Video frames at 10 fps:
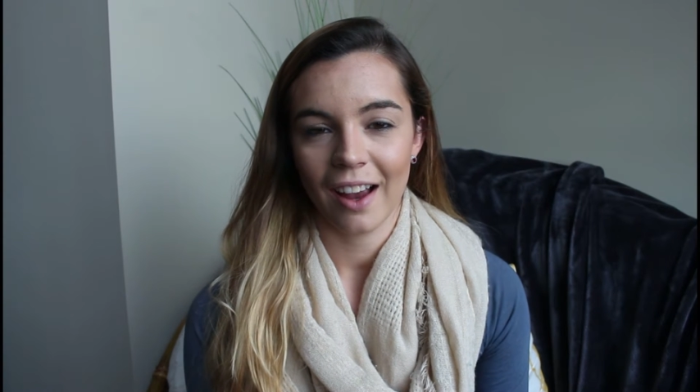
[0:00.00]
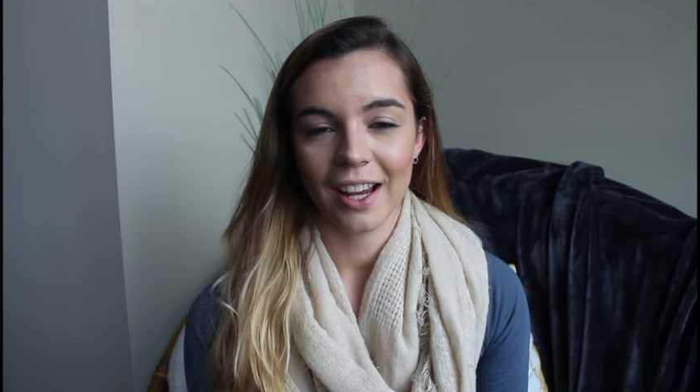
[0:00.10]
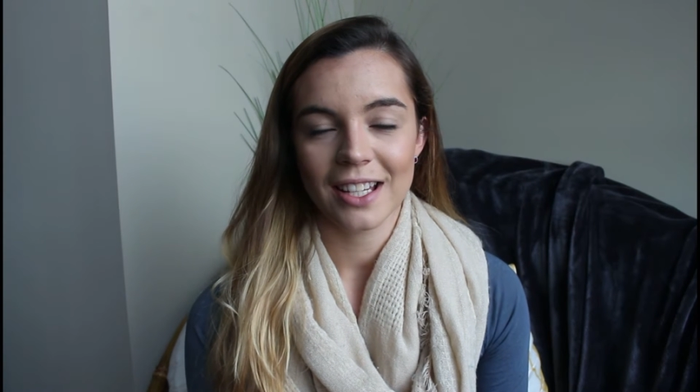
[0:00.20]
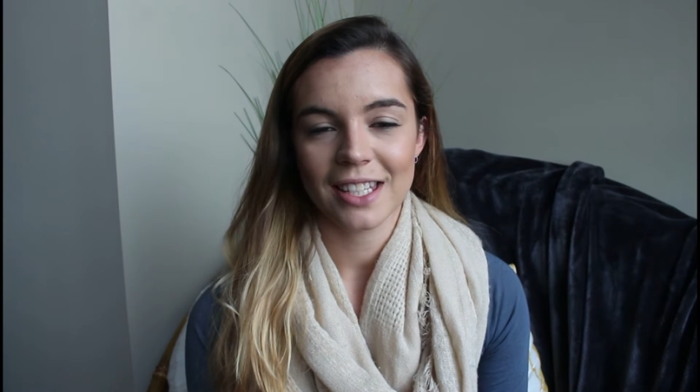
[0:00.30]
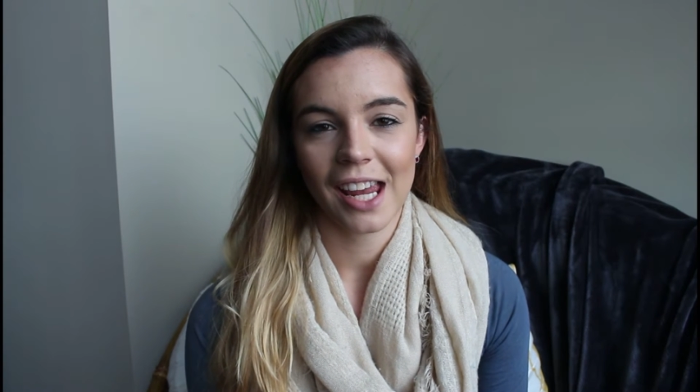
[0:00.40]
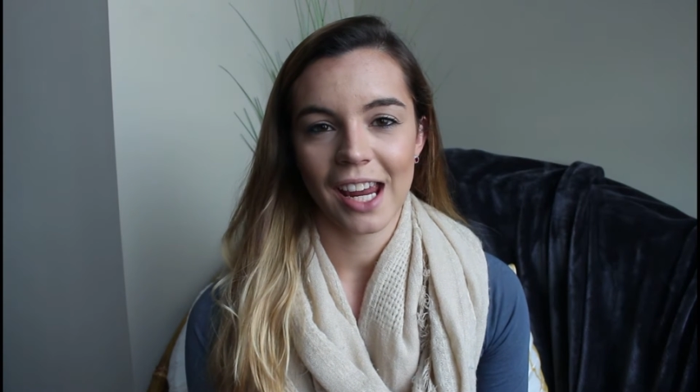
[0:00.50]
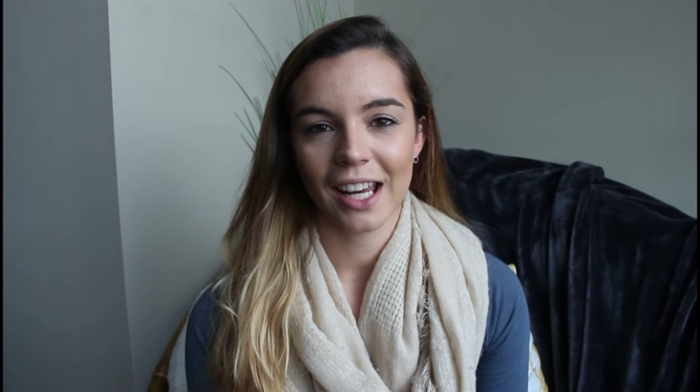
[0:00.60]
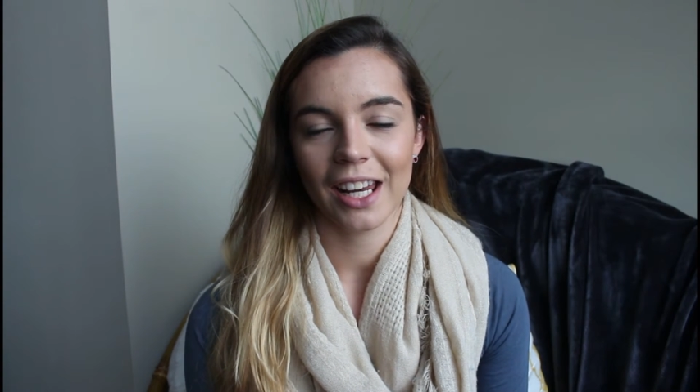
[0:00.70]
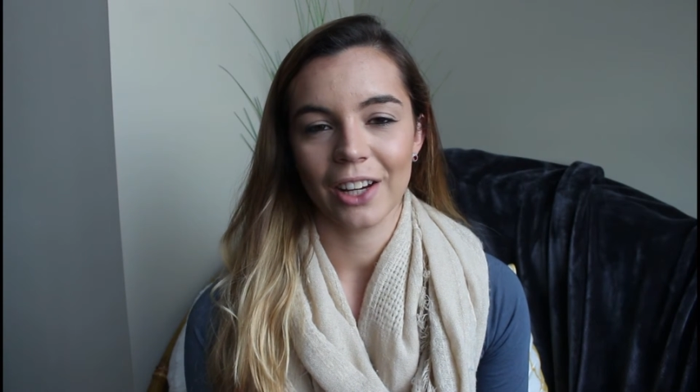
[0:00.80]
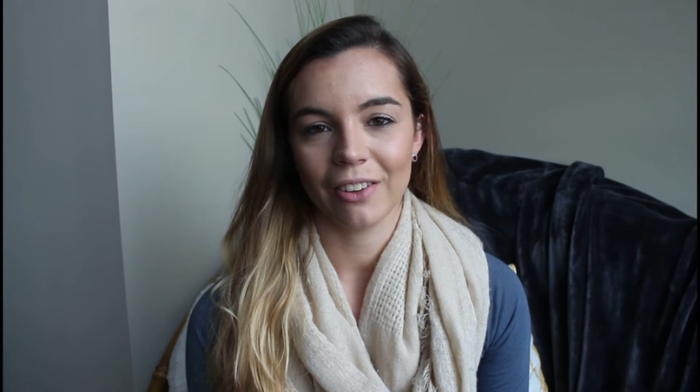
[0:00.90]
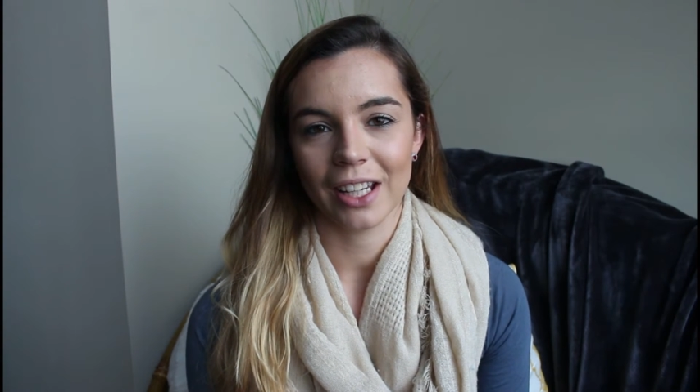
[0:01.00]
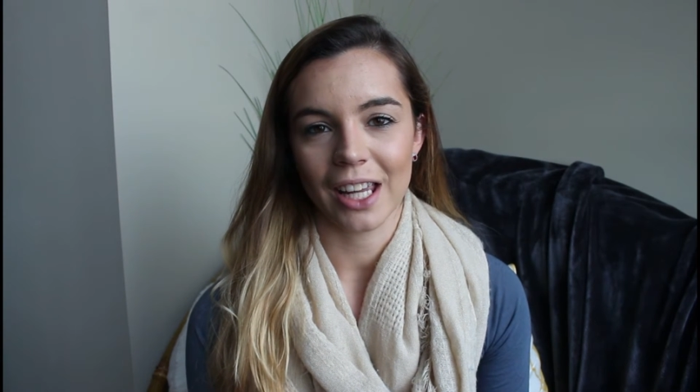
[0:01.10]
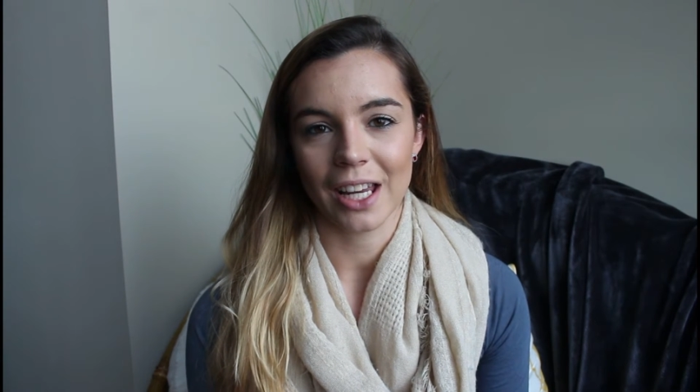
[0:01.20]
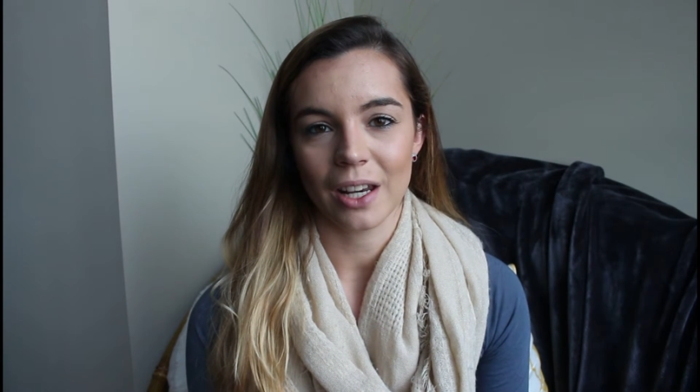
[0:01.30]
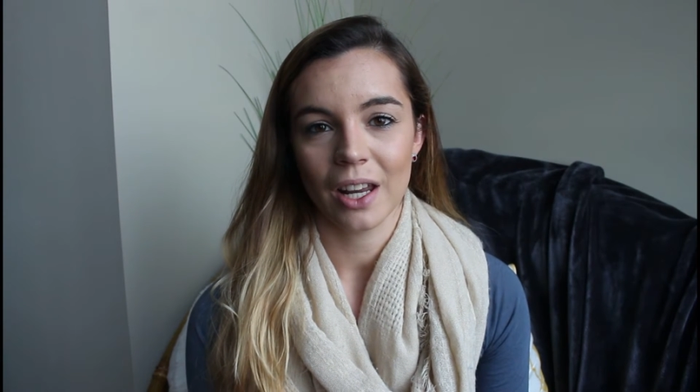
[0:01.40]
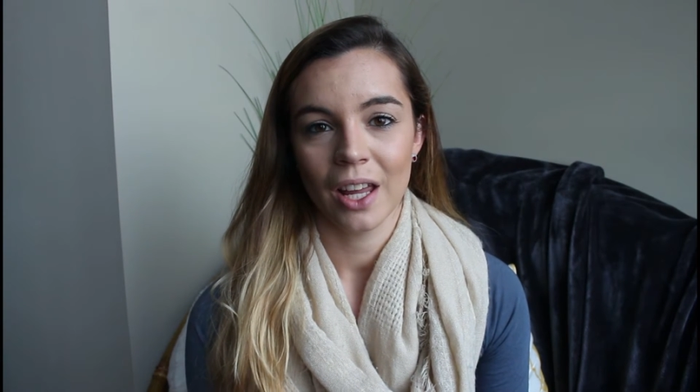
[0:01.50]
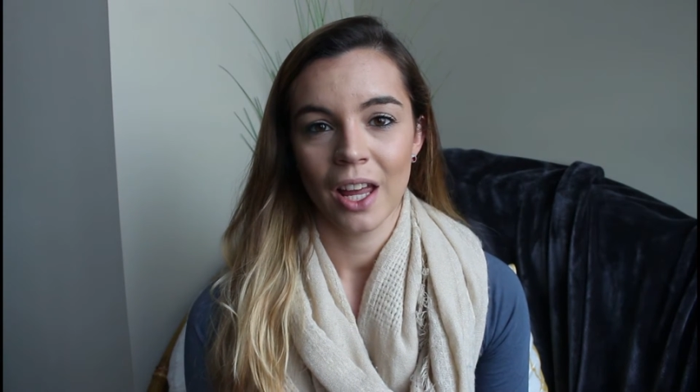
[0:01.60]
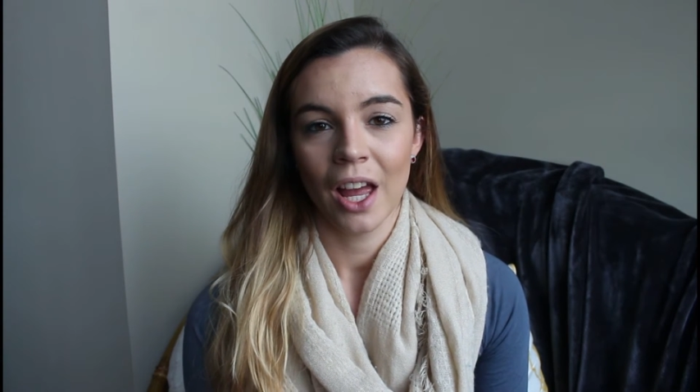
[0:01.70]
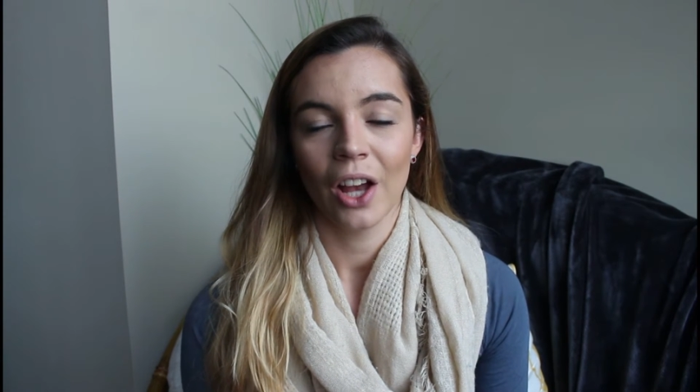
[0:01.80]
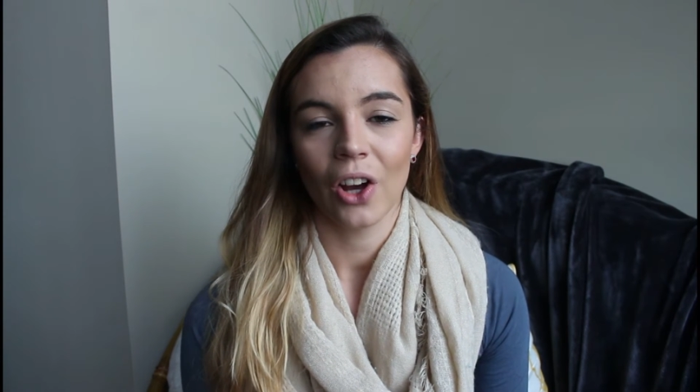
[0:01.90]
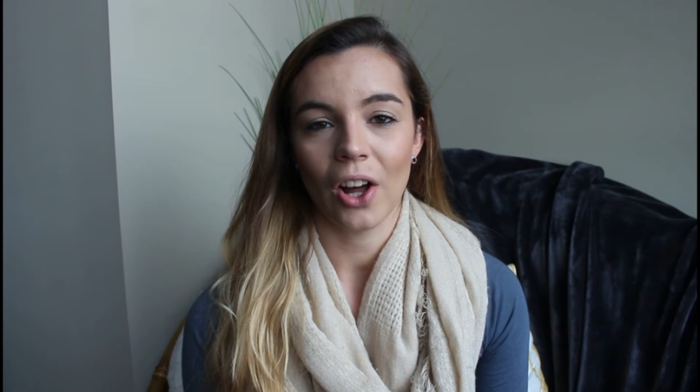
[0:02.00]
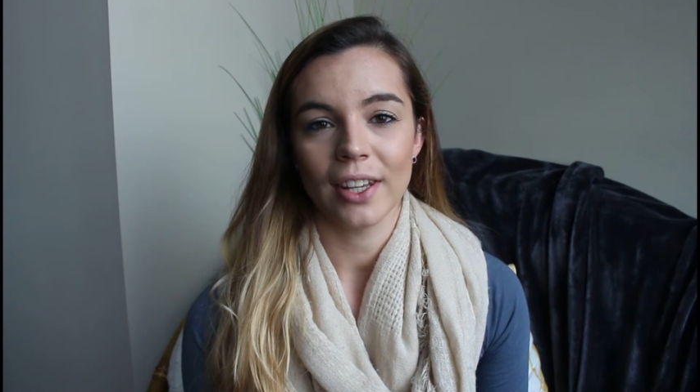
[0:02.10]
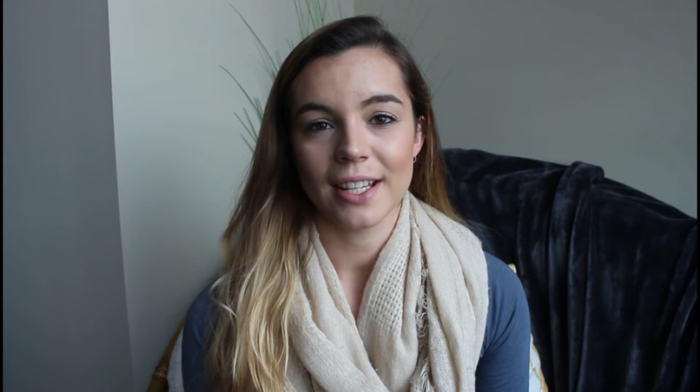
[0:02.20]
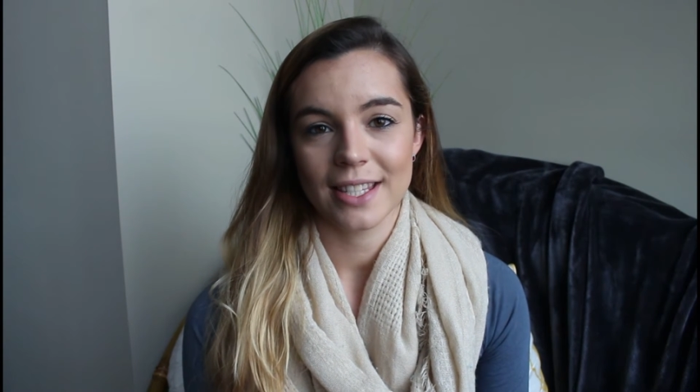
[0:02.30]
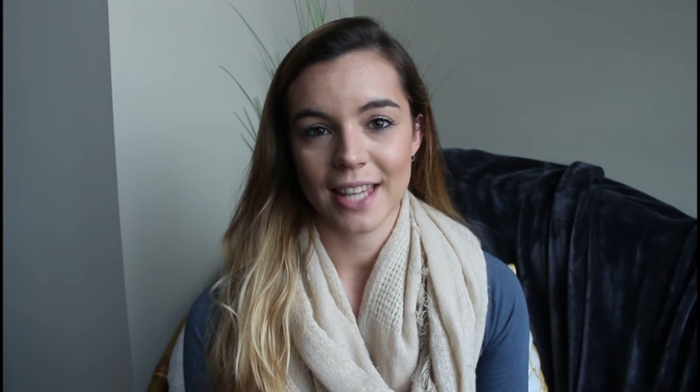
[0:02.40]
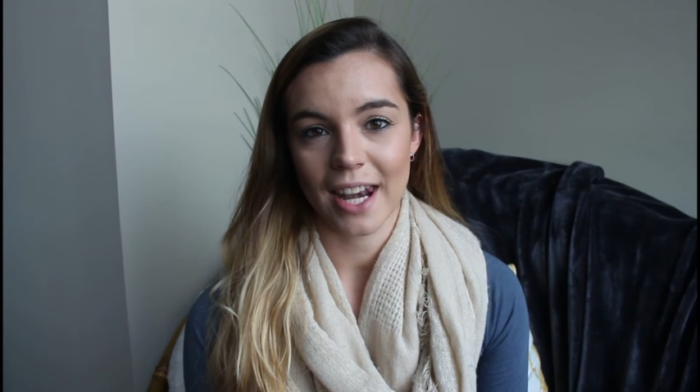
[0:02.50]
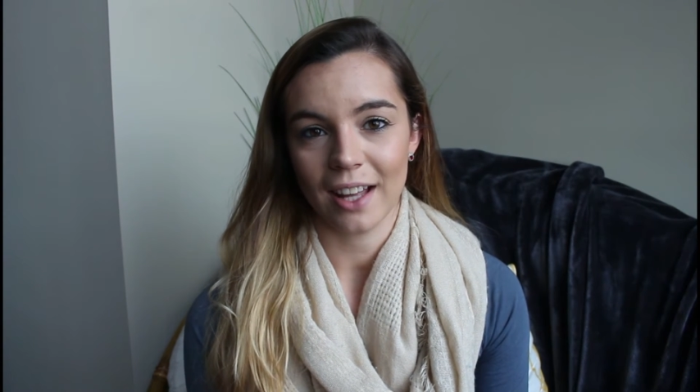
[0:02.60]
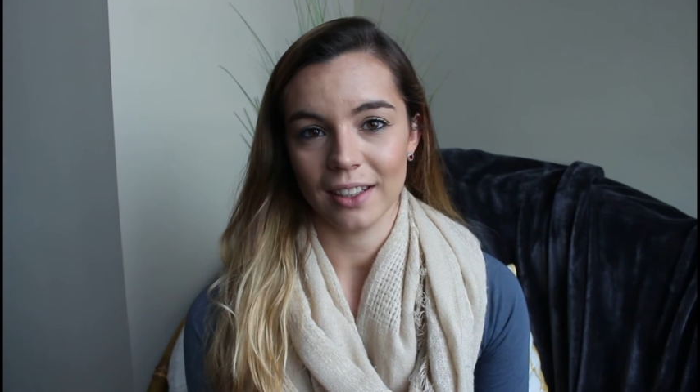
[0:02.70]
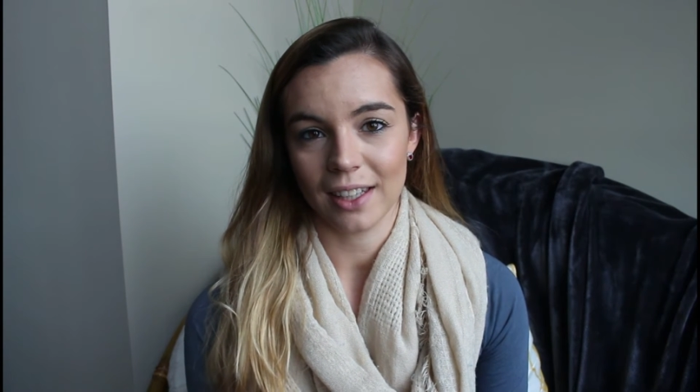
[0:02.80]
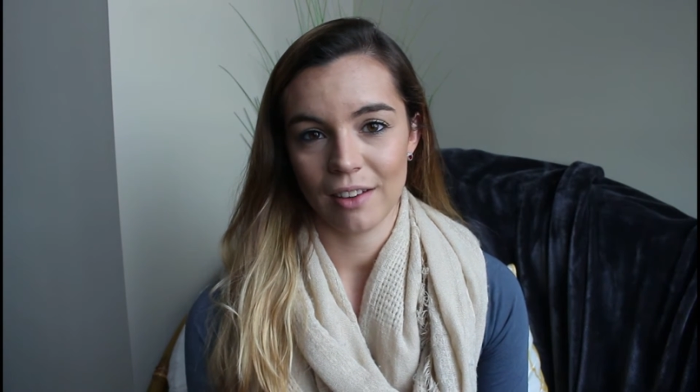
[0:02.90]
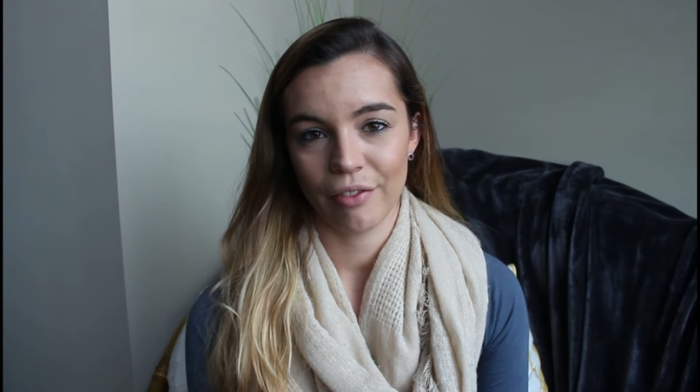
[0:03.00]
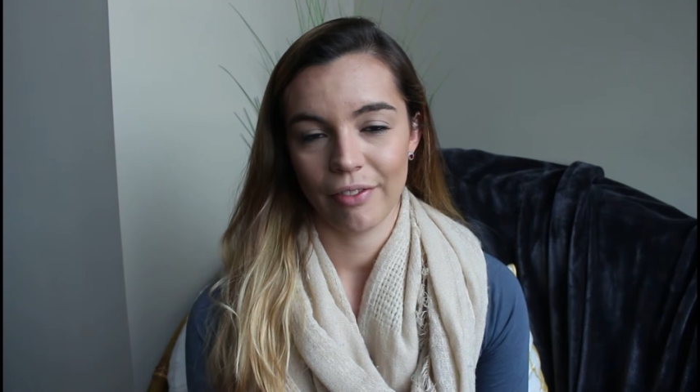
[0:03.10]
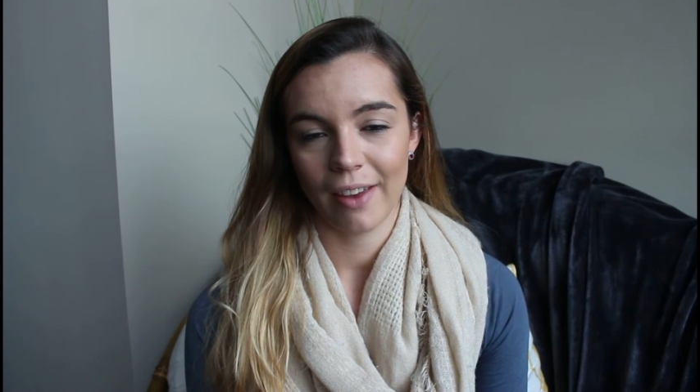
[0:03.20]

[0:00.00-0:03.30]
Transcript: contain an ingredient called senna leaf.